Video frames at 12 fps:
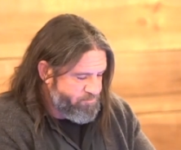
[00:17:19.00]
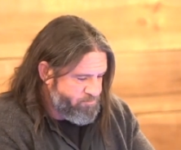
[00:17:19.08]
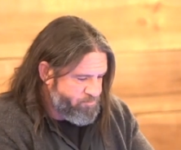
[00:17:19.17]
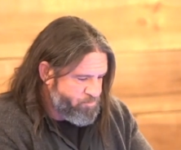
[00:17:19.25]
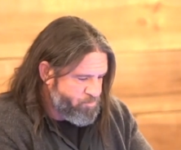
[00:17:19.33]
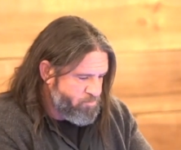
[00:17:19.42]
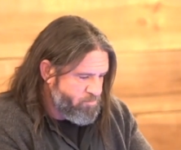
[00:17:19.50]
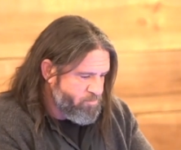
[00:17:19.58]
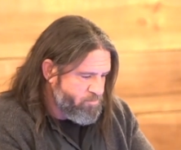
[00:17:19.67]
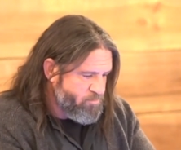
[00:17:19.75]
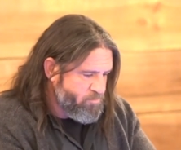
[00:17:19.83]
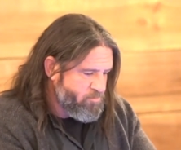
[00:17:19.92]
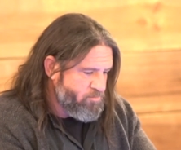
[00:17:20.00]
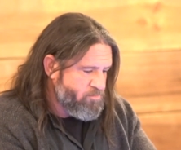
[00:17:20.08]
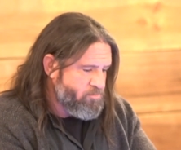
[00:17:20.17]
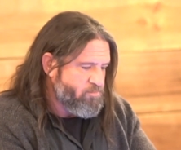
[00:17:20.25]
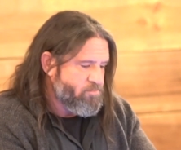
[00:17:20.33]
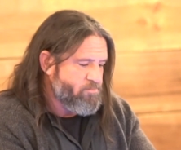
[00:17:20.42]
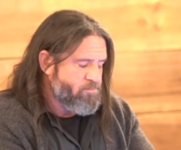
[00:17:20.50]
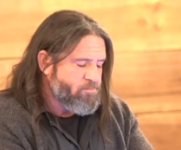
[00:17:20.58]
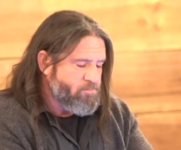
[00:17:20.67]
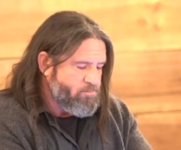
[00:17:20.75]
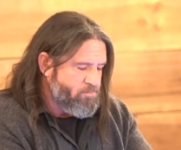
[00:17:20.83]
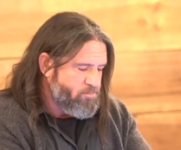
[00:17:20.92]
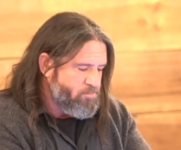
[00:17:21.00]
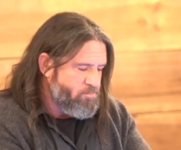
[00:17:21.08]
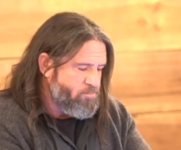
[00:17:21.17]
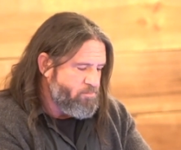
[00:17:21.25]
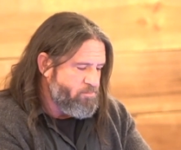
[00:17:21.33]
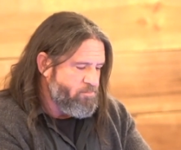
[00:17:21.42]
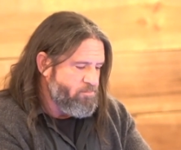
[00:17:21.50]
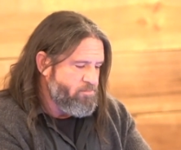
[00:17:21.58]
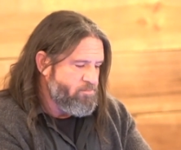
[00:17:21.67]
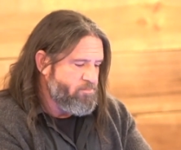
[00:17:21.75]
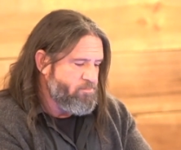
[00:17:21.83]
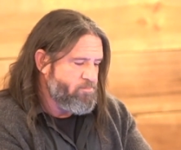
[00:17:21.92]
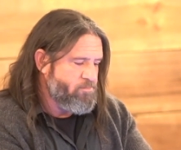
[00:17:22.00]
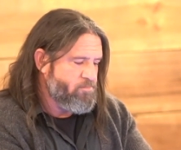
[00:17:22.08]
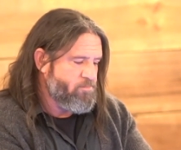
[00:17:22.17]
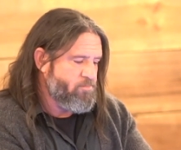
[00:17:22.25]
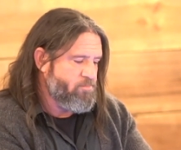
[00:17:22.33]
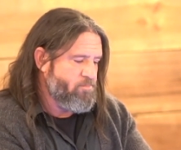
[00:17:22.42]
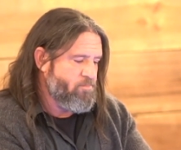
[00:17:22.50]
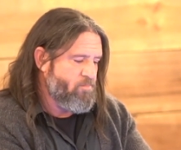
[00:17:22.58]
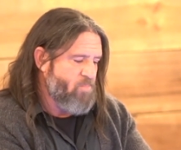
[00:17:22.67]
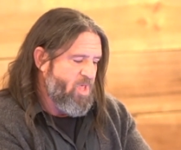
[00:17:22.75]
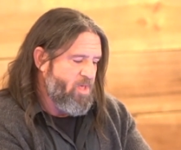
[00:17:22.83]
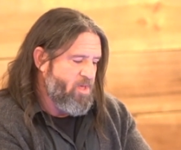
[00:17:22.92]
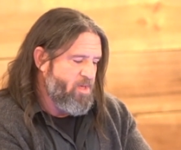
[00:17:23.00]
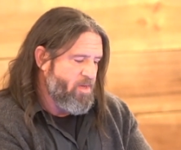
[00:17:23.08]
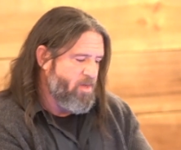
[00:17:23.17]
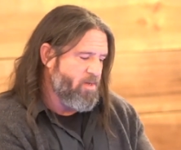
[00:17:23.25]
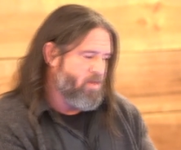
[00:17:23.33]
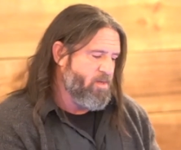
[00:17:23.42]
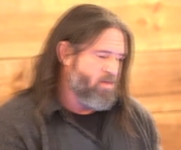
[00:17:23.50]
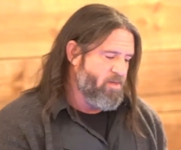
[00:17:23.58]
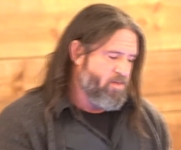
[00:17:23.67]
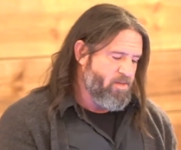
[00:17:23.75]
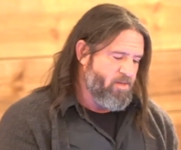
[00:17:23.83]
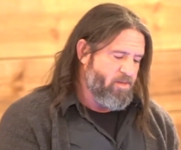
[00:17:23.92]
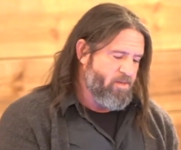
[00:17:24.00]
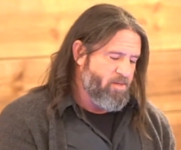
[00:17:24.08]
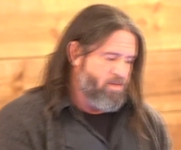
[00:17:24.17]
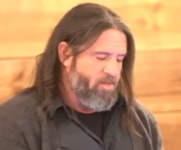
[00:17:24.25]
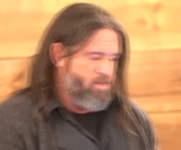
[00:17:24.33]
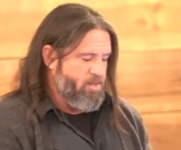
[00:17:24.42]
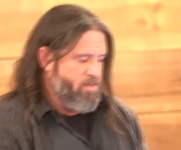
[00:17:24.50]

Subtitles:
(silence)